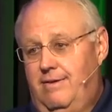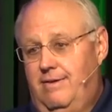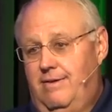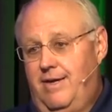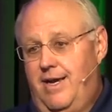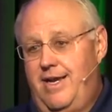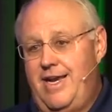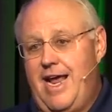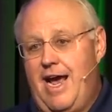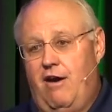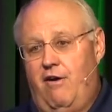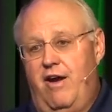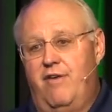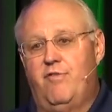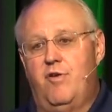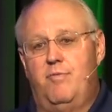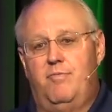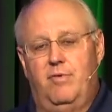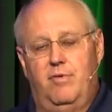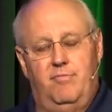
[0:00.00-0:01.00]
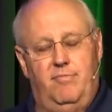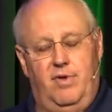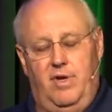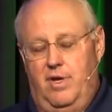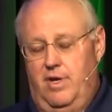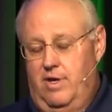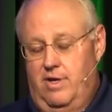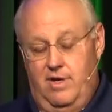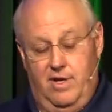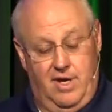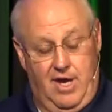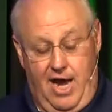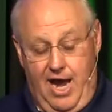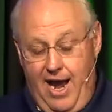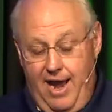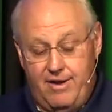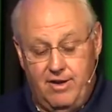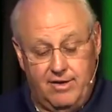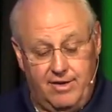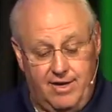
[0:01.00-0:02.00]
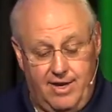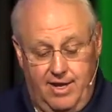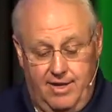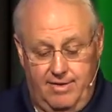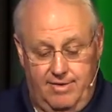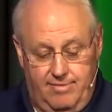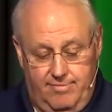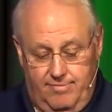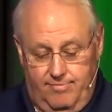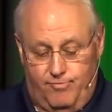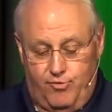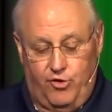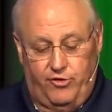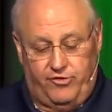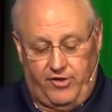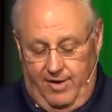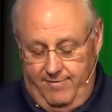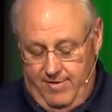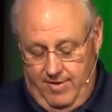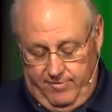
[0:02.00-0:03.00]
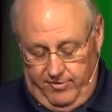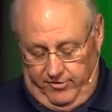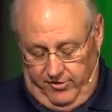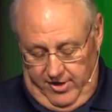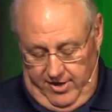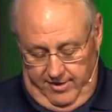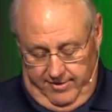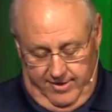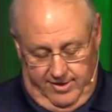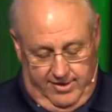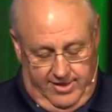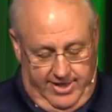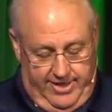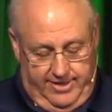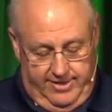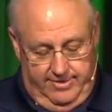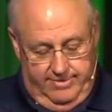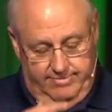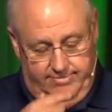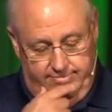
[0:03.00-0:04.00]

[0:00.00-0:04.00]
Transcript: And now every, I personally, I've never seen anything like it.